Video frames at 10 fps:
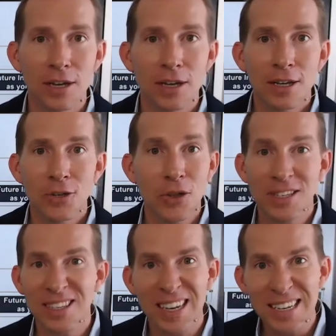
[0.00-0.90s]
So this
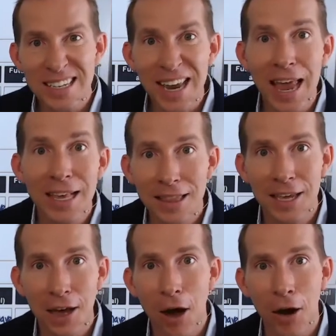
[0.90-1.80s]
is a
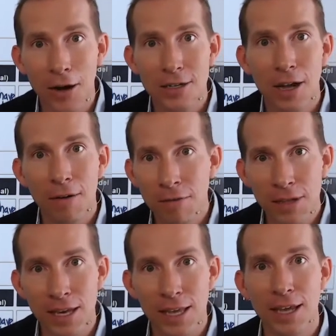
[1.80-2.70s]
daily art of
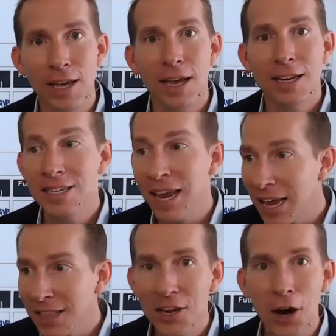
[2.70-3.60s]
leading,
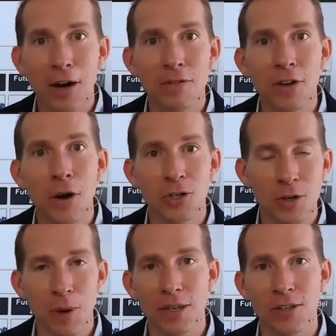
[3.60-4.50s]
daily art of coaching
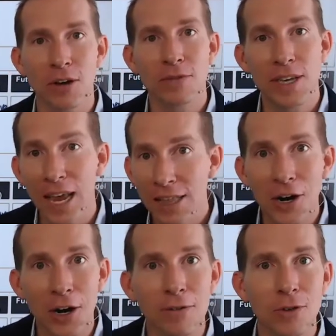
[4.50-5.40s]
myself, daily
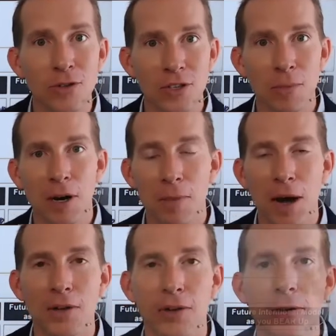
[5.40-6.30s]
art of using the bear model.